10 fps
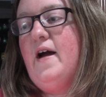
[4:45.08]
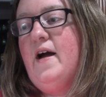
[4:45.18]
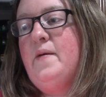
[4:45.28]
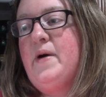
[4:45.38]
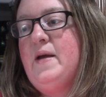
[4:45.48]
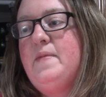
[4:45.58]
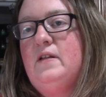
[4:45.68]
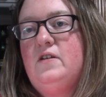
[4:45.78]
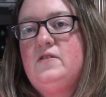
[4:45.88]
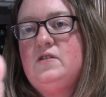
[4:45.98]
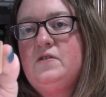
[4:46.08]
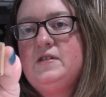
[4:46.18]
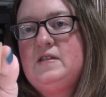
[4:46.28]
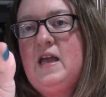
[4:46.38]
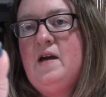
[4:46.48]
I might be able to still
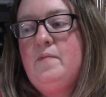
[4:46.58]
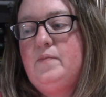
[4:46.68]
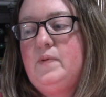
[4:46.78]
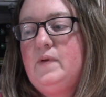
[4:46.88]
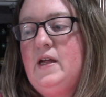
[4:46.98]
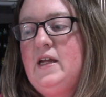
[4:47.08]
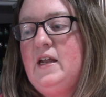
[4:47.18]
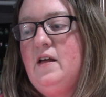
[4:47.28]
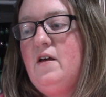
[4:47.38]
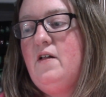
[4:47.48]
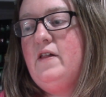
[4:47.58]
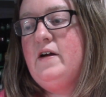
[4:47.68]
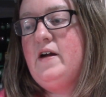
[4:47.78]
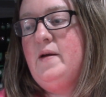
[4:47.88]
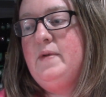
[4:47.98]
stamp and get a
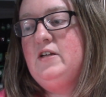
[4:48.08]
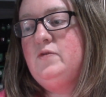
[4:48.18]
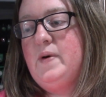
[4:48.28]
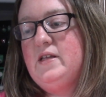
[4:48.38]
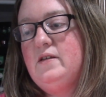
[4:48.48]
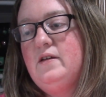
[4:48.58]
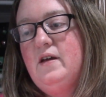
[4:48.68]
clear image, but